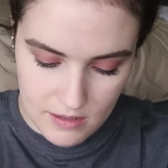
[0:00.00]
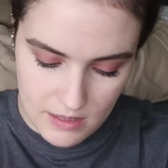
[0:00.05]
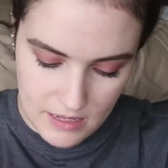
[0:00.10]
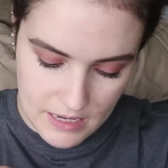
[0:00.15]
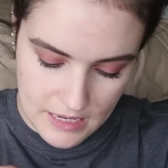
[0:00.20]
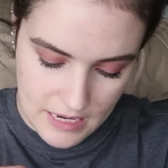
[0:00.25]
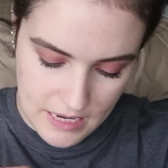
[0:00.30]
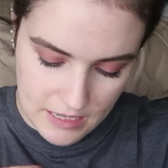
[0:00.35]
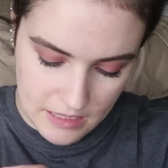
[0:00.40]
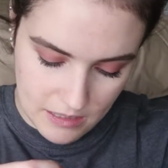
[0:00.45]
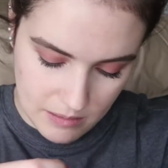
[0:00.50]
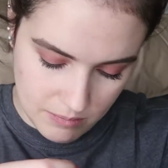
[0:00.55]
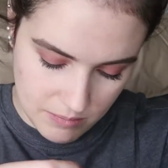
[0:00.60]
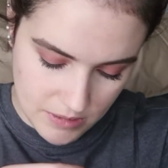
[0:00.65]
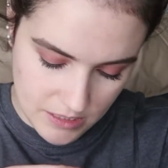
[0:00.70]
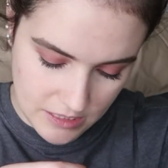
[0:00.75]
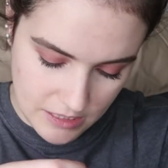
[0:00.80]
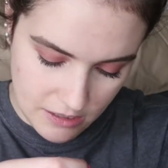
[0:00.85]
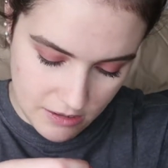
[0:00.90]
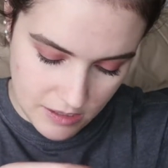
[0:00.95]
That takes some
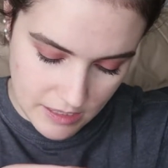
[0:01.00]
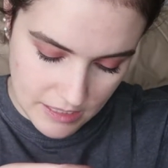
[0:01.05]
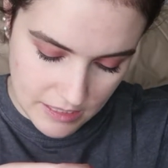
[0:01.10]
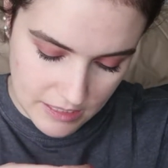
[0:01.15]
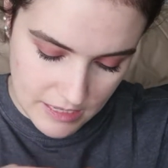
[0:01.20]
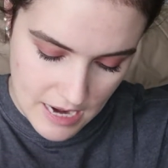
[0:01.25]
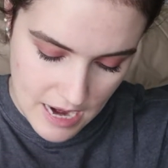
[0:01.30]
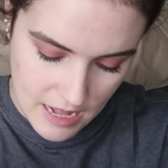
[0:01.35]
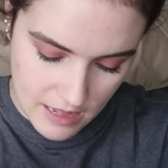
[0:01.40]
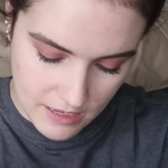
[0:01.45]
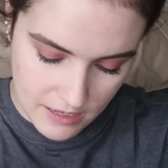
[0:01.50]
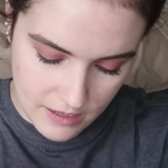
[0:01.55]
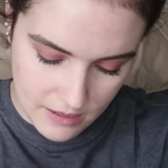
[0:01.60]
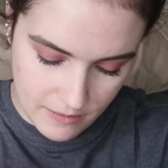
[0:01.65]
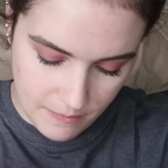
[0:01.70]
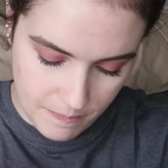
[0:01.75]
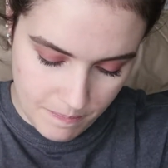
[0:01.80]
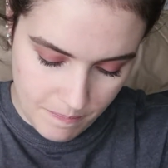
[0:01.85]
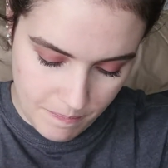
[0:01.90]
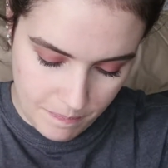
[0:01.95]
serious talent.
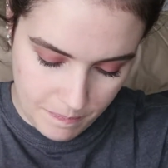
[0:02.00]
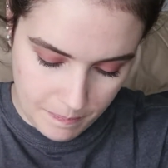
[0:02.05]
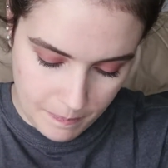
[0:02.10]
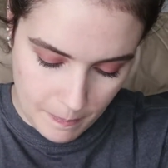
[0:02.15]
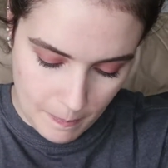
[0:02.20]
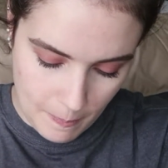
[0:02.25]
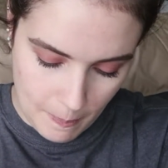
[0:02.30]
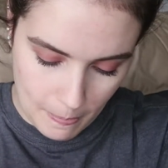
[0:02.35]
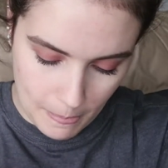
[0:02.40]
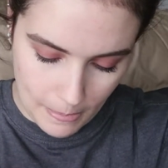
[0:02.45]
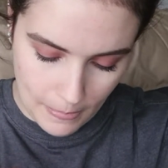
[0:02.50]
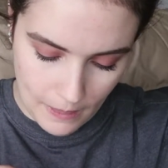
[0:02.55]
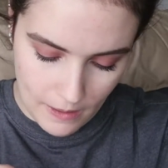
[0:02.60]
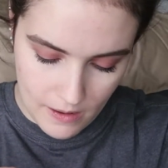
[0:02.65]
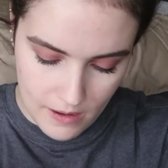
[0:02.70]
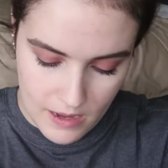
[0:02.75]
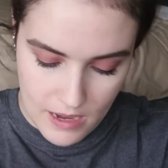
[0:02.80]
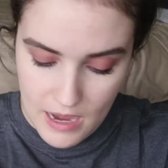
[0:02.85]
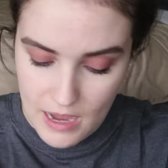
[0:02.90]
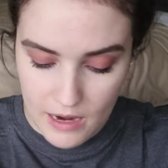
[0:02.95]

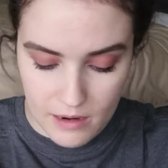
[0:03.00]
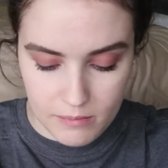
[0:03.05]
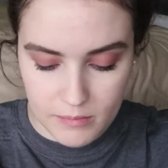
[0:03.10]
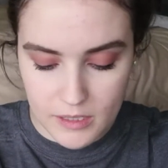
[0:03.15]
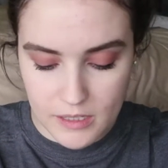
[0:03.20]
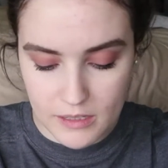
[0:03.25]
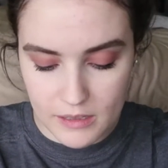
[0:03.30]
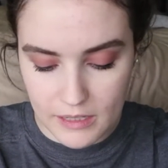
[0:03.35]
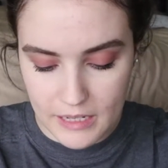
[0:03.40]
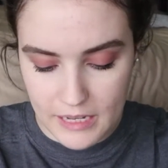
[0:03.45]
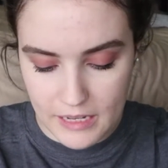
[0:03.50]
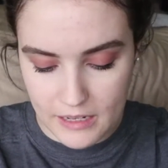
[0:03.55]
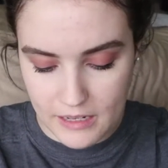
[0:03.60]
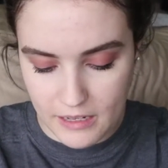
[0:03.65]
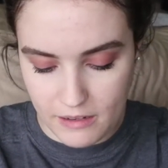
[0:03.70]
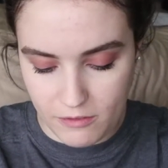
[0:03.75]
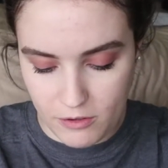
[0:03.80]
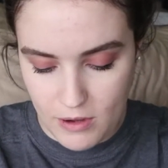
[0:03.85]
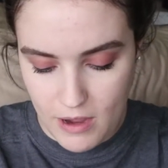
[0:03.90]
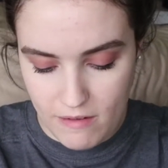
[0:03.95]
And I'm gonna link,
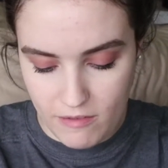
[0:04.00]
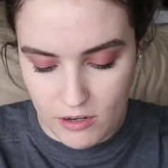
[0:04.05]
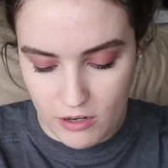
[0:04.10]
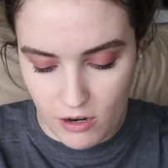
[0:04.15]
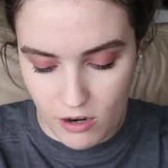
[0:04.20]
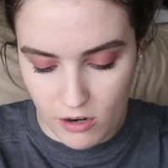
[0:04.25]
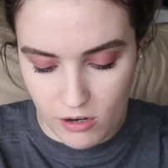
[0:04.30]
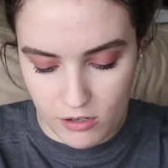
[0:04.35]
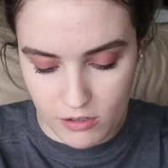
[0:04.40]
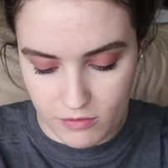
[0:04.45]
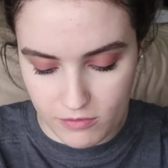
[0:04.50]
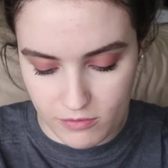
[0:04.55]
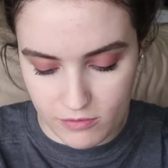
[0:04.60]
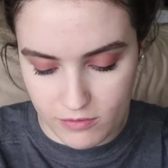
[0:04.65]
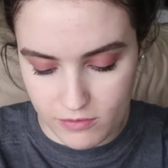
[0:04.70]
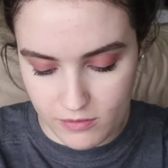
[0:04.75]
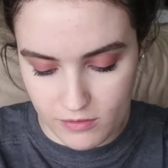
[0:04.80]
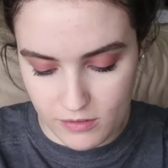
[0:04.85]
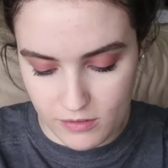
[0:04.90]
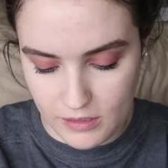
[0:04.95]
if you haven't heard of
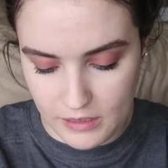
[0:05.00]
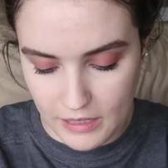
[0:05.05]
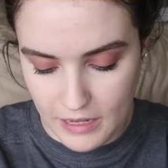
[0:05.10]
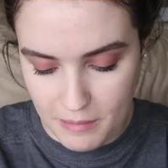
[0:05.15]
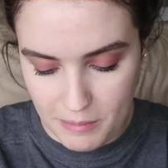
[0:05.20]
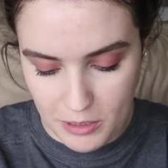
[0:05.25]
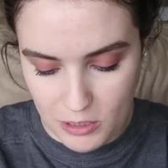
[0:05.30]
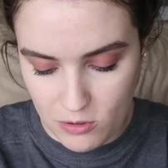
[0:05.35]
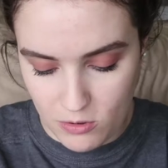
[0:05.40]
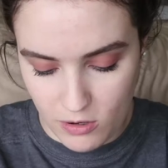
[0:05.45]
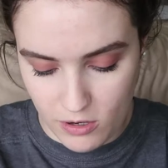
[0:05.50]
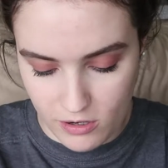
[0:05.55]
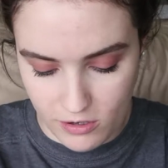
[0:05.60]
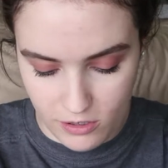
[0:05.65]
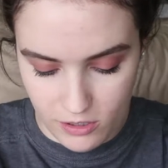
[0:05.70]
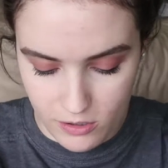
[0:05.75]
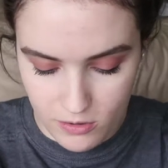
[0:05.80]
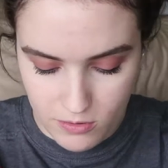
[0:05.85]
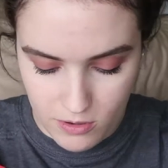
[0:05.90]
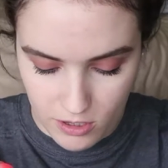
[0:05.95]
Glam&Gore,
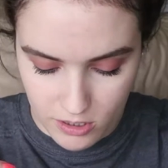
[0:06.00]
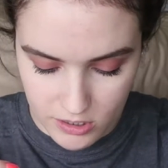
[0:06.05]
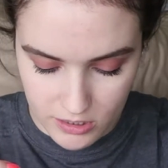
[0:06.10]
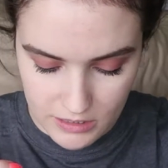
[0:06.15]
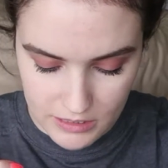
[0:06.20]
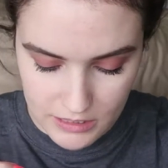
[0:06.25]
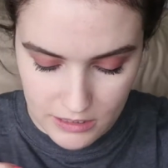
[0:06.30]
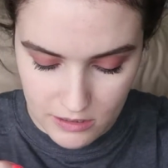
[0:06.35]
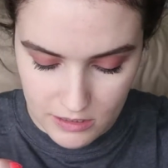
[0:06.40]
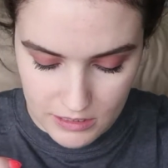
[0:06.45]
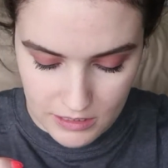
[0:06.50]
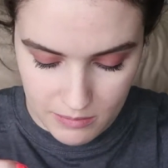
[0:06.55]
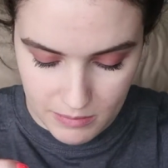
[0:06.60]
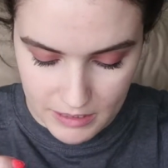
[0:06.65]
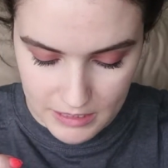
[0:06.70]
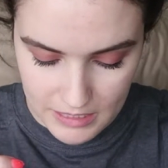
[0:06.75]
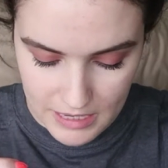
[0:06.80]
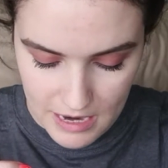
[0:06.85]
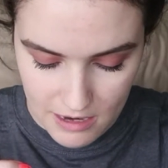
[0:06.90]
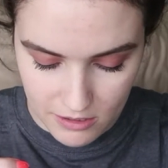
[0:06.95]
you are seriously
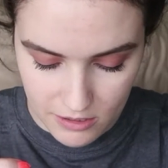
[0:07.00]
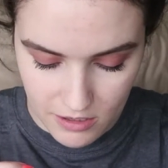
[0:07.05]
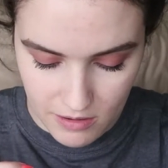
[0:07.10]
missing out.